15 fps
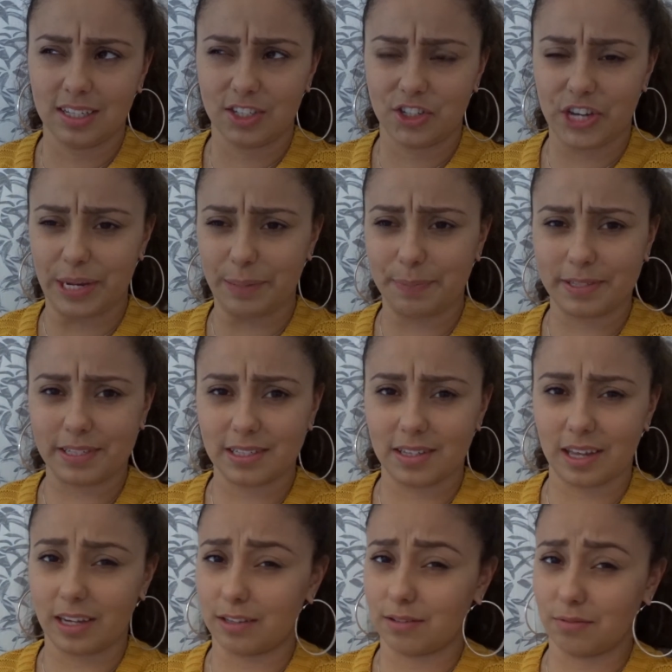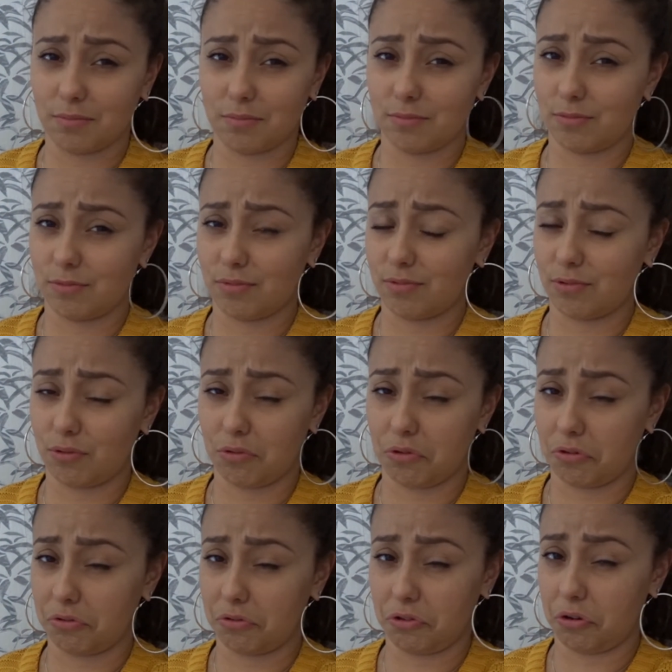cheapest is like
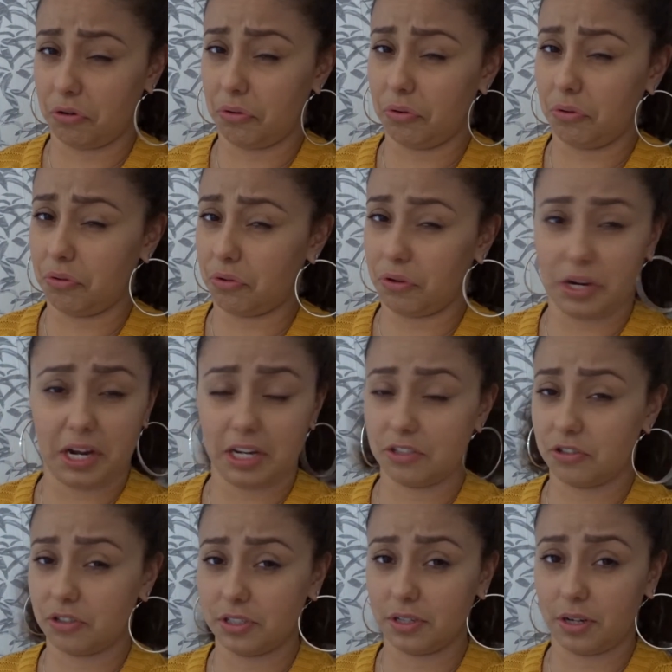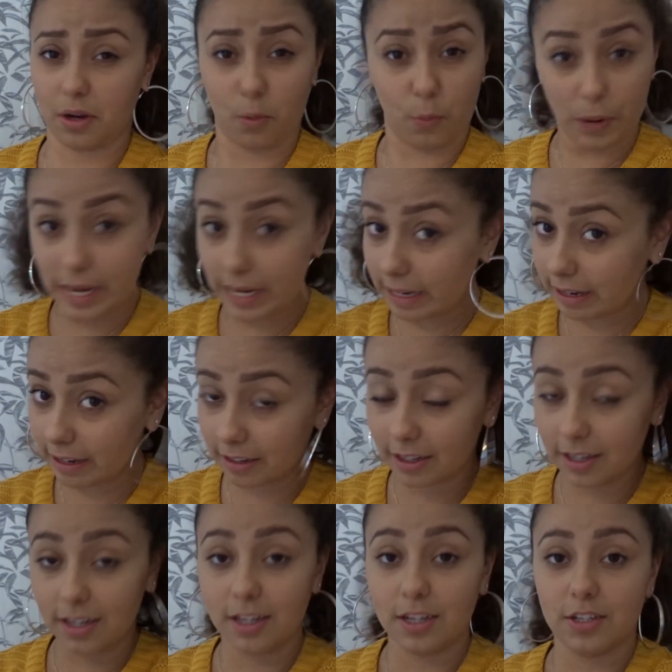two, three hundred a week,
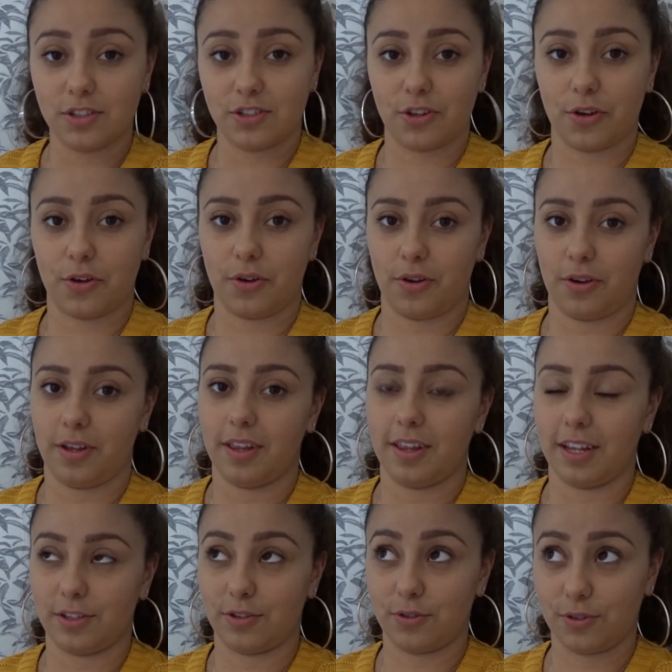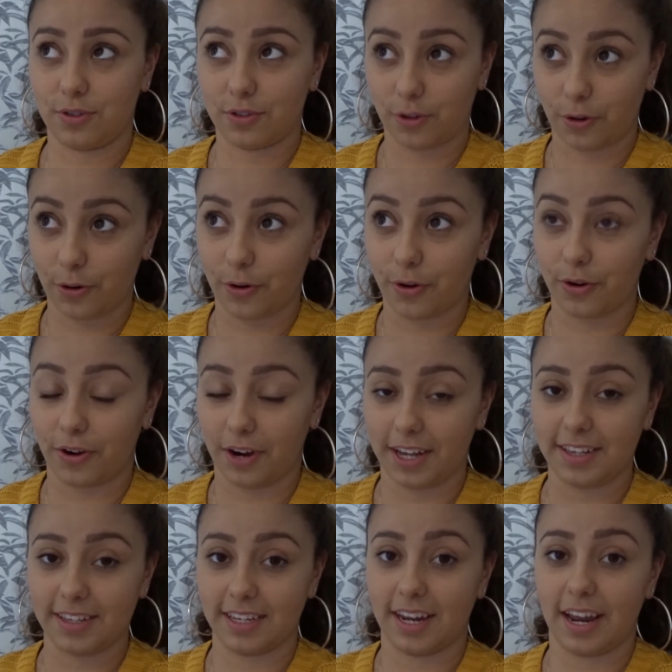so that's just so
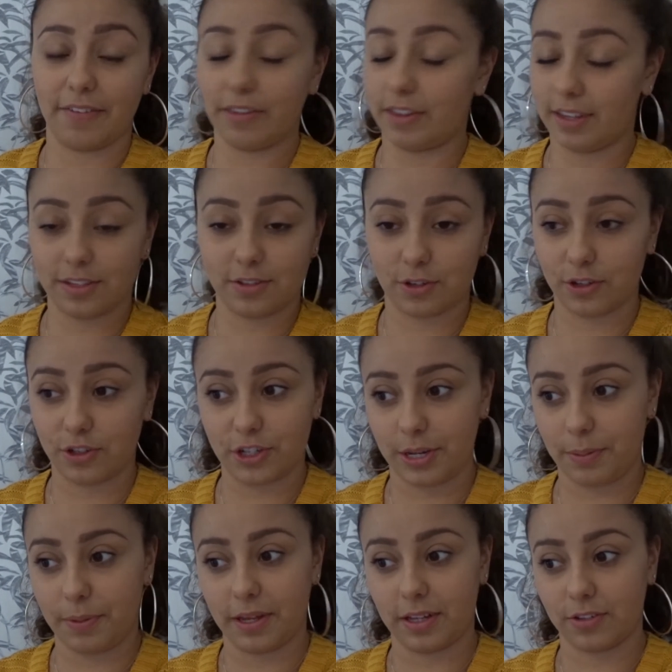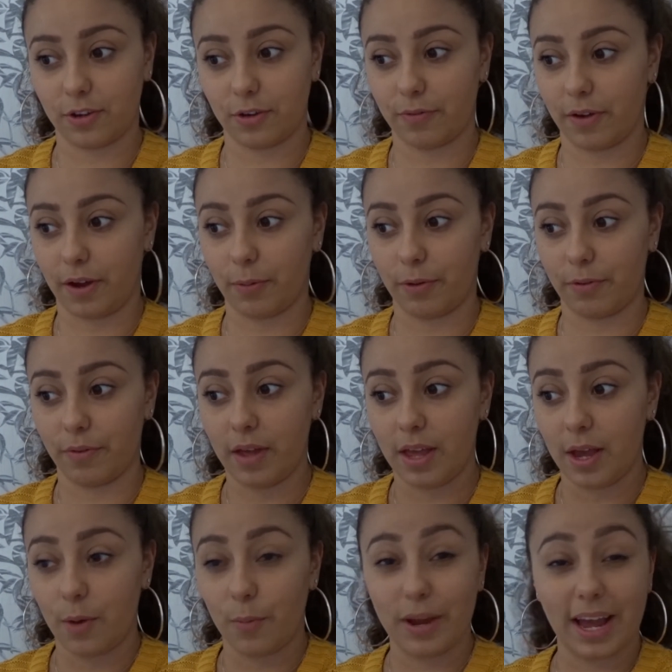crazy. Everything's so cheap here. So far, we
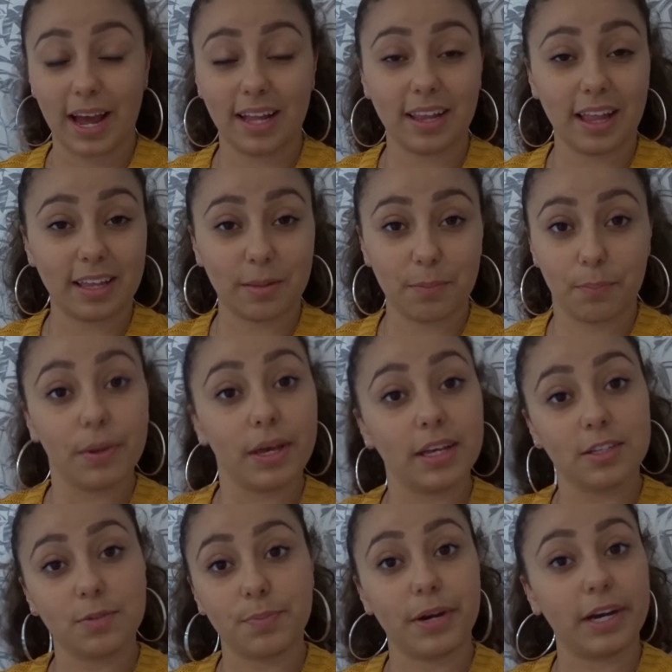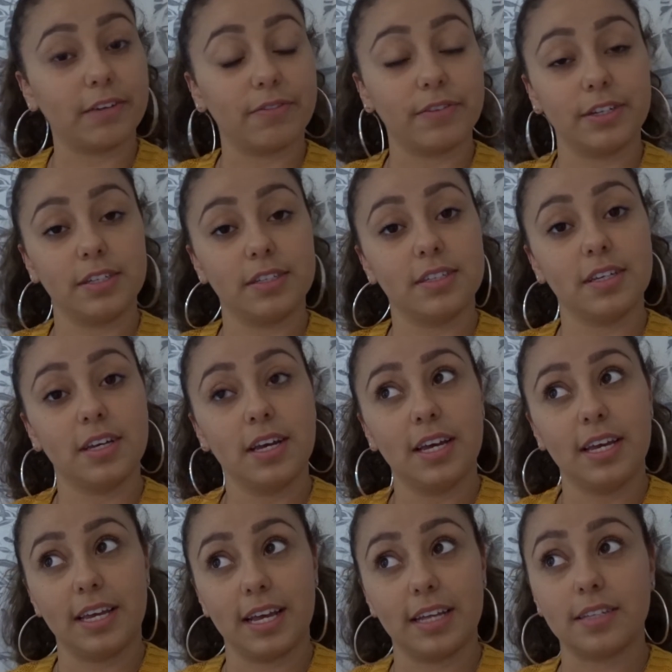we had like the biggest breakfast
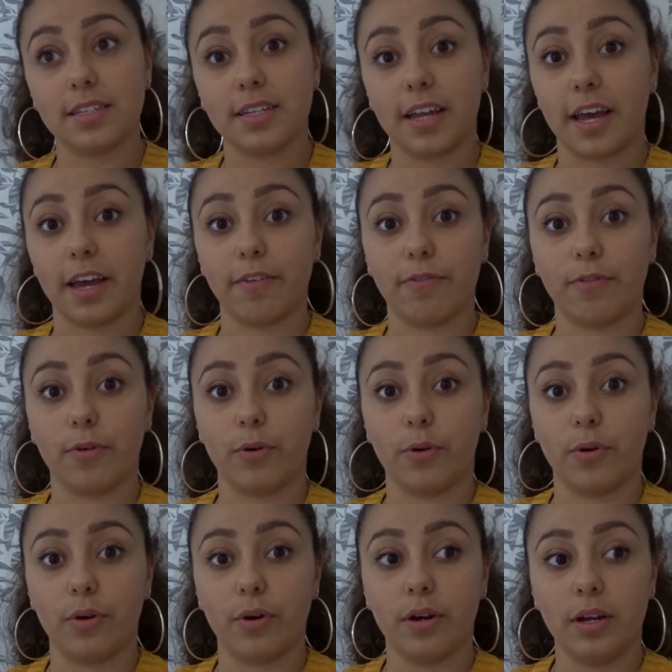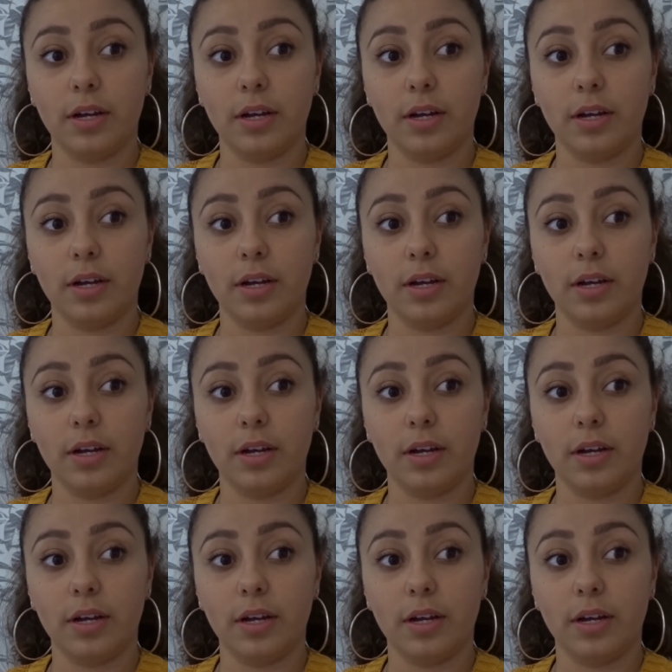yesterday for